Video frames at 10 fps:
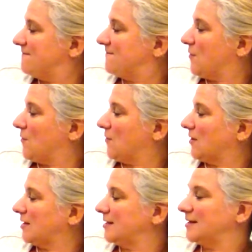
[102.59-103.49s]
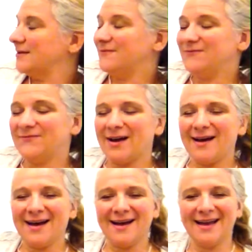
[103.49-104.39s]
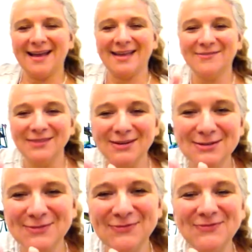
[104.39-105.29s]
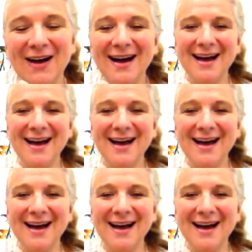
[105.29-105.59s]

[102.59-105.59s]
4, 5. There's 5.